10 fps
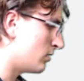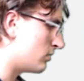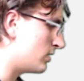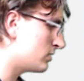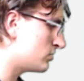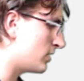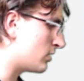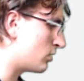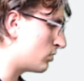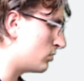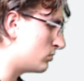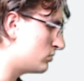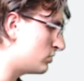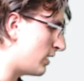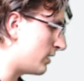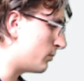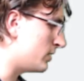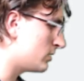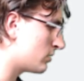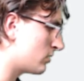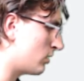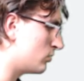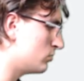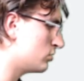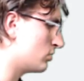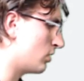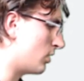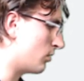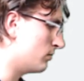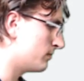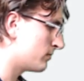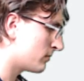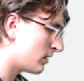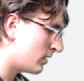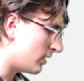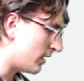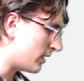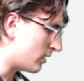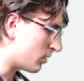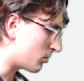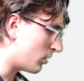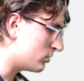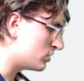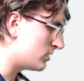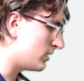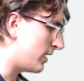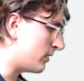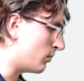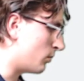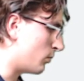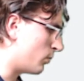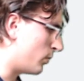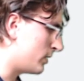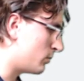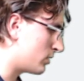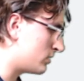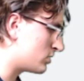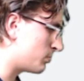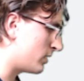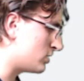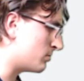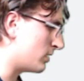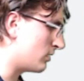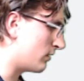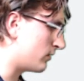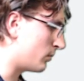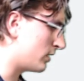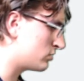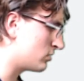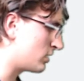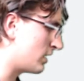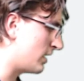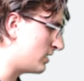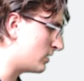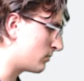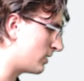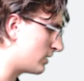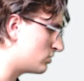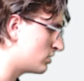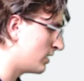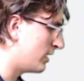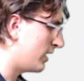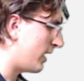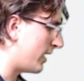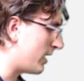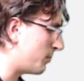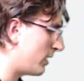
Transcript: This includes a weaker Aleutian low and erosion and windward displacement of the western Canadian ridge and a